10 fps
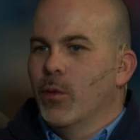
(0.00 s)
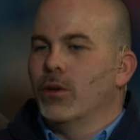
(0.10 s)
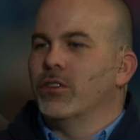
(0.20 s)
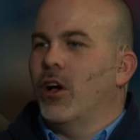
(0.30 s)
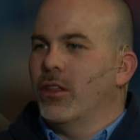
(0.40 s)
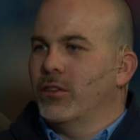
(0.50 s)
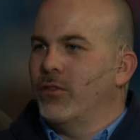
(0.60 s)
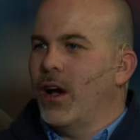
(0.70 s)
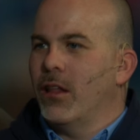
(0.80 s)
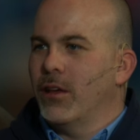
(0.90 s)
was all this
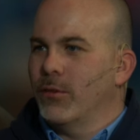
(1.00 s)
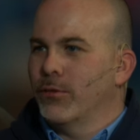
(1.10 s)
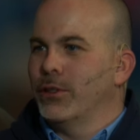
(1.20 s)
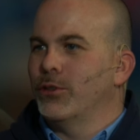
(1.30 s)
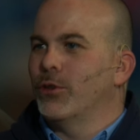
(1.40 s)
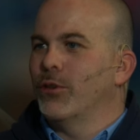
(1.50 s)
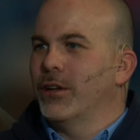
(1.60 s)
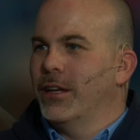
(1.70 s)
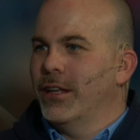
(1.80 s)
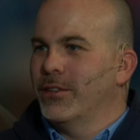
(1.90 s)
file level restore
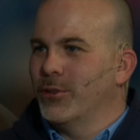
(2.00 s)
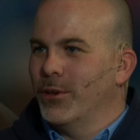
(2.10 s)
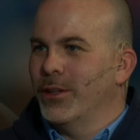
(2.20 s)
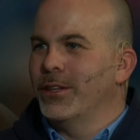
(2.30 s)
and, and so it,